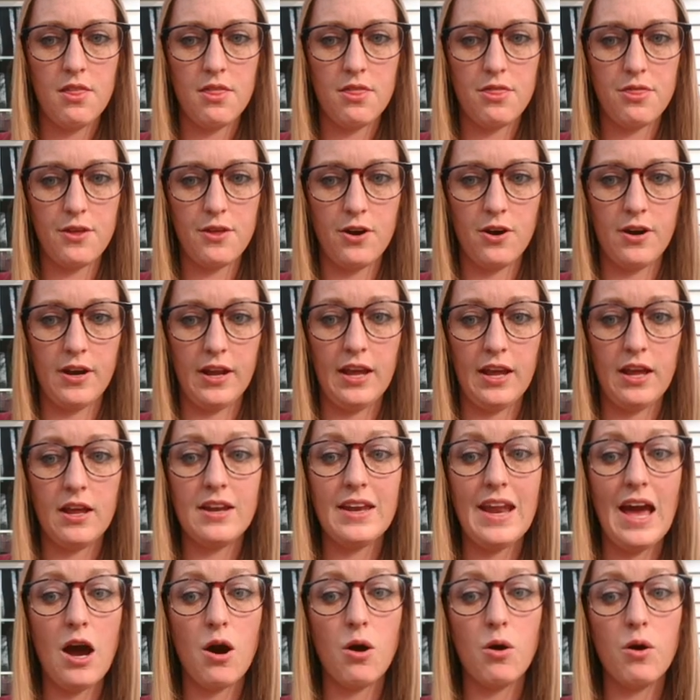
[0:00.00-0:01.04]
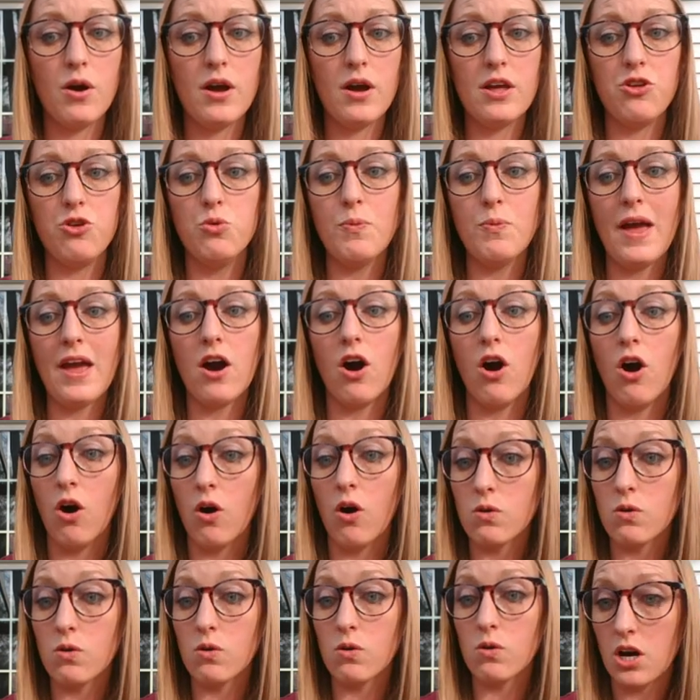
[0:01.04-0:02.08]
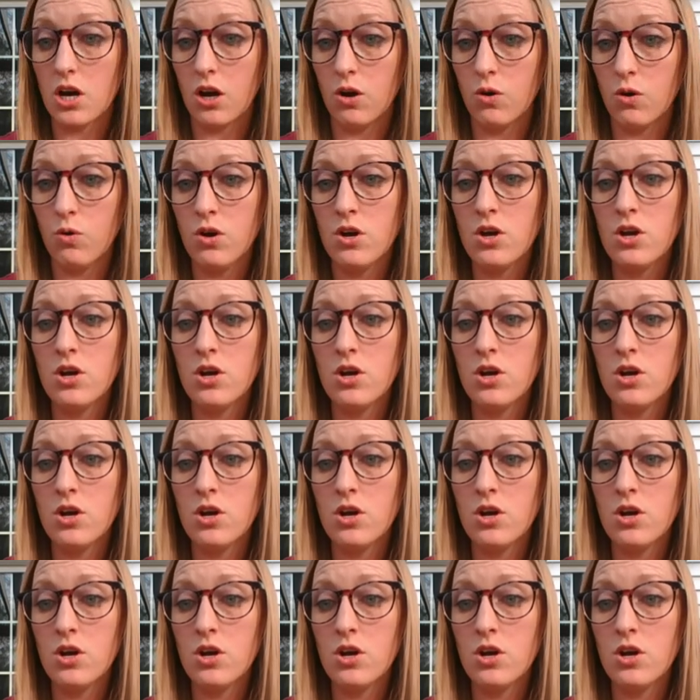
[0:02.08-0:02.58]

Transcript: 30. Now, you may also,